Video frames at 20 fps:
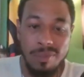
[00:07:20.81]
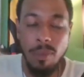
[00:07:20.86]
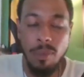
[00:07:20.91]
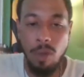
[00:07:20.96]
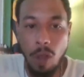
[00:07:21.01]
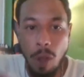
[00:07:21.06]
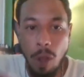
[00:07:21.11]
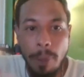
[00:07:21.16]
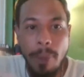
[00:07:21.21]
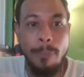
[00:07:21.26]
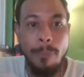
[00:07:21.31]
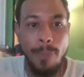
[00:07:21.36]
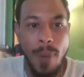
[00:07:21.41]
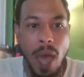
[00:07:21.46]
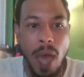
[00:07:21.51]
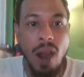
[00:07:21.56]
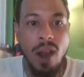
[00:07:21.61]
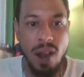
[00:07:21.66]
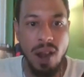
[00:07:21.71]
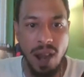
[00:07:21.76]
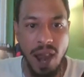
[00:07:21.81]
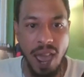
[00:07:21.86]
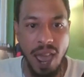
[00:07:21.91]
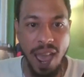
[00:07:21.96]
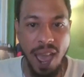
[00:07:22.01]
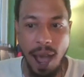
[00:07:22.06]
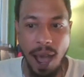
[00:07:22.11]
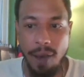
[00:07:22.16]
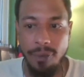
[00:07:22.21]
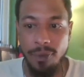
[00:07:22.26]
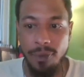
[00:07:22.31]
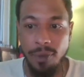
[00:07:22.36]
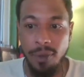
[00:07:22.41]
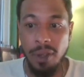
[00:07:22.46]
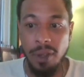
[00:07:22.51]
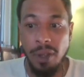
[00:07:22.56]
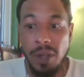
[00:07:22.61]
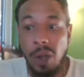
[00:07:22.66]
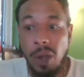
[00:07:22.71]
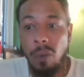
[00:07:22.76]
A little bit better than half.
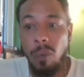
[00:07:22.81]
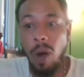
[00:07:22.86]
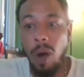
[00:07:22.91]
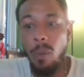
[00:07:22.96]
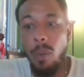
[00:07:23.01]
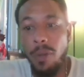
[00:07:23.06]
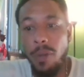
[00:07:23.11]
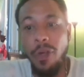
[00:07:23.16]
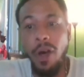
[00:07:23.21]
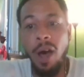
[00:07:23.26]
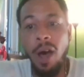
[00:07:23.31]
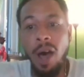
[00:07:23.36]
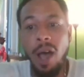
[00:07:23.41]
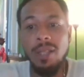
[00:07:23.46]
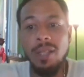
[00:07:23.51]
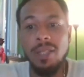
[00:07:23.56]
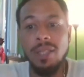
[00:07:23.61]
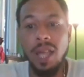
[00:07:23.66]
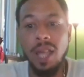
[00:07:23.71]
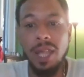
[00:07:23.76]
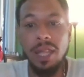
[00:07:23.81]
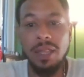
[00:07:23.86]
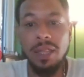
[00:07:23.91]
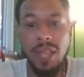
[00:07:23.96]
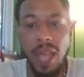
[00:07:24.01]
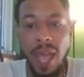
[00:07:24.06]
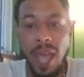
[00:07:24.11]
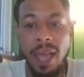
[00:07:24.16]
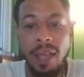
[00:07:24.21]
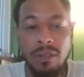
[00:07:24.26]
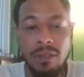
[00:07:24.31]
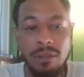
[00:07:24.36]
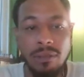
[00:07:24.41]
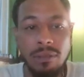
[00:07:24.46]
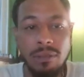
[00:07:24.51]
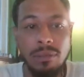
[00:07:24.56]
Well, with odds like that,